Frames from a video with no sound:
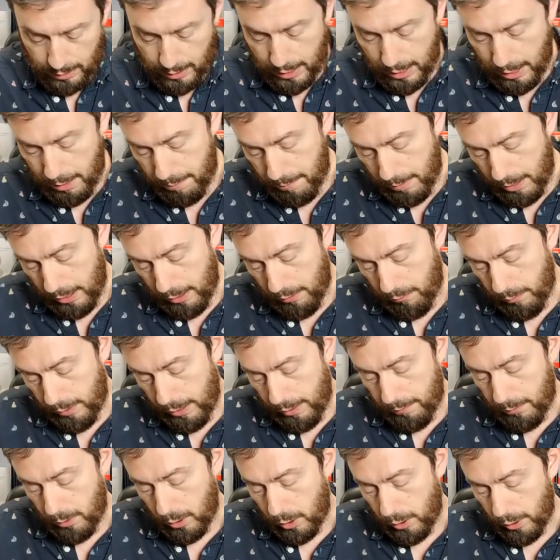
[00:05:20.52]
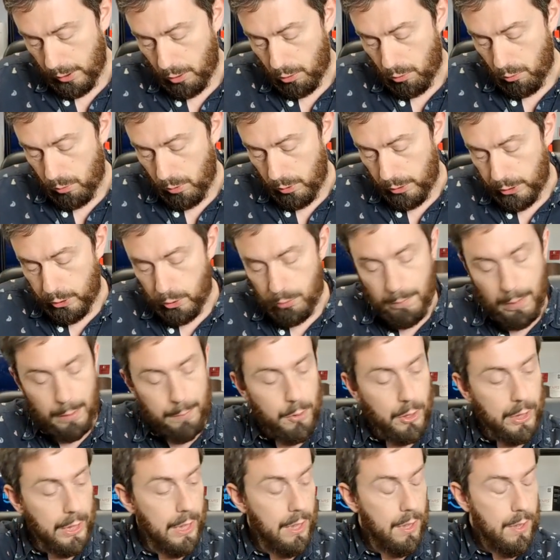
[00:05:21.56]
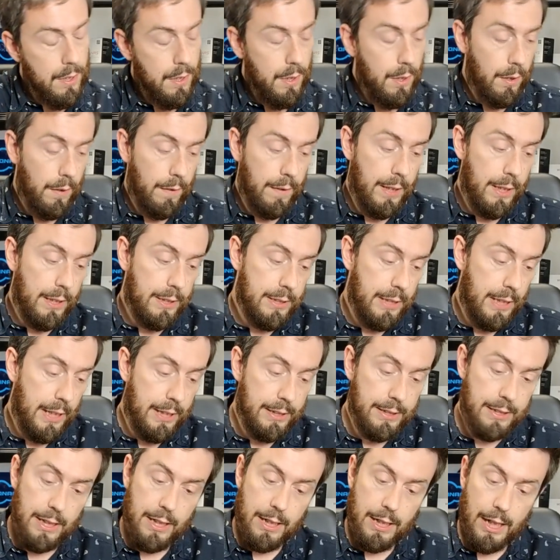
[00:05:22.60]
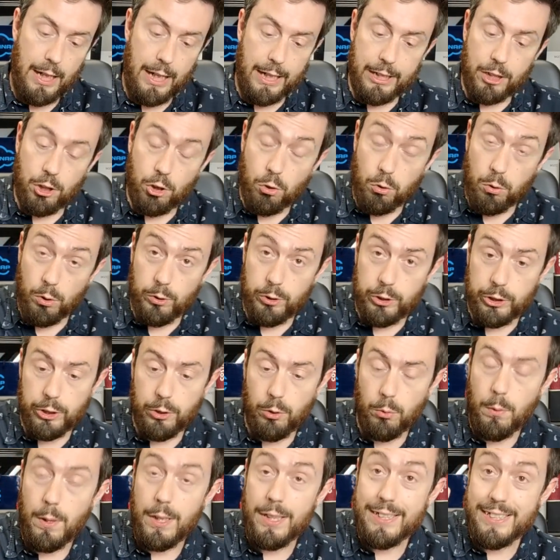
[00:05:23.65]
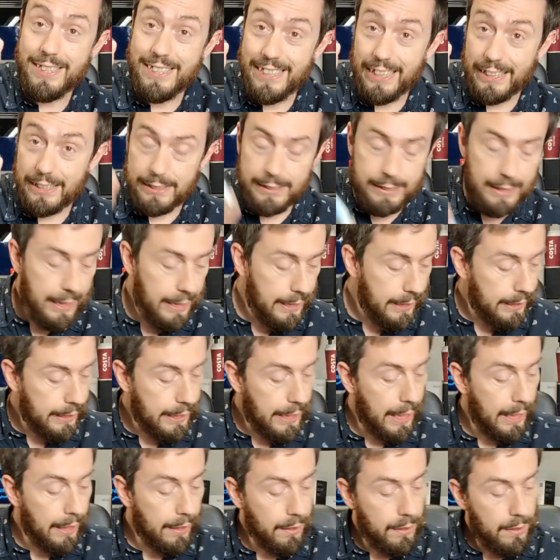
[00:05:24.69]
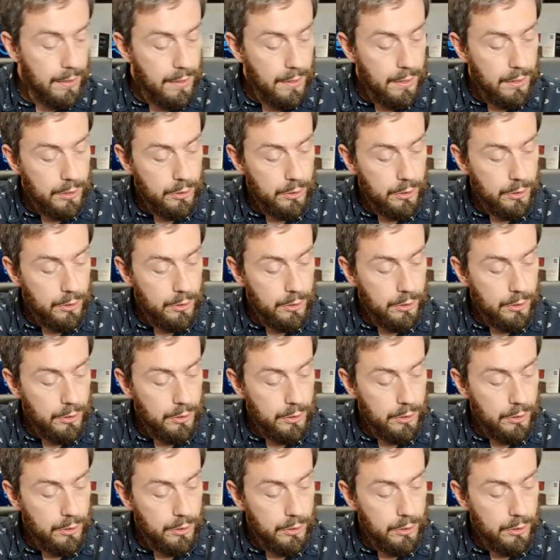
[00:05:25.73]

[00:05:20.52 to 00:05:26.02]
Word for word: Um, and if we have a look at the crucial memory, this is a crucial 16 gig.